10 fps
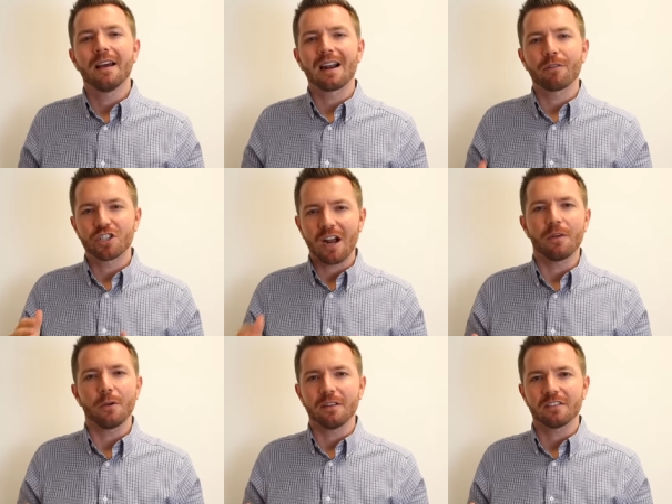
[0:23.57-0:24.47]
I'd have a chat
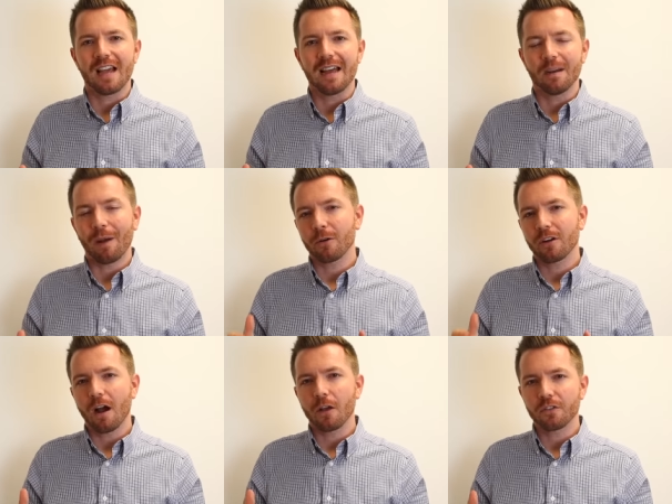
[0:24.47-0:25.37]
with you instead about
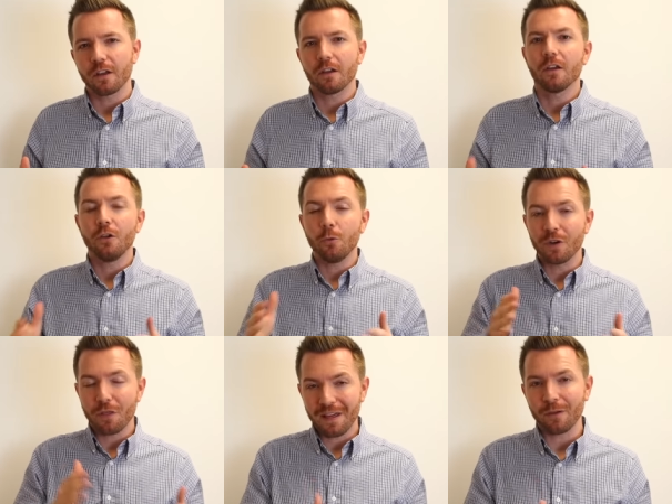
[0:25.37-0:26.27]
cars that you
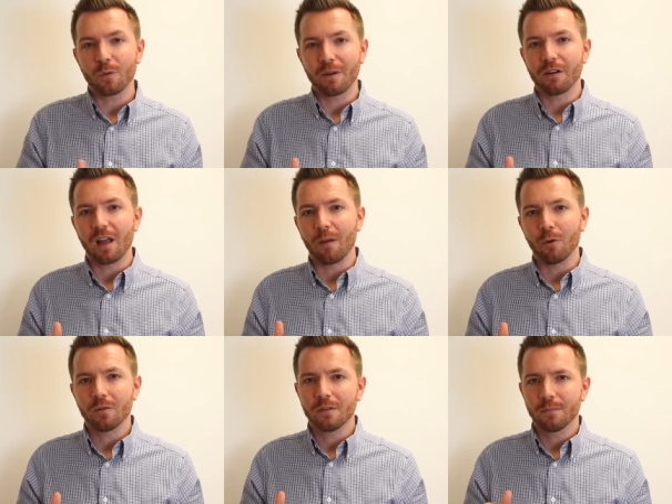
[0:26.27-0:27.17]
would think would be
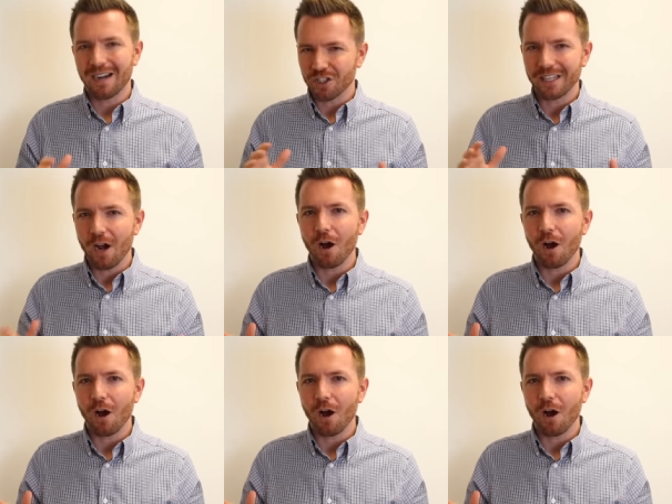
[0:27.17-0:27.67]
reliable, but actually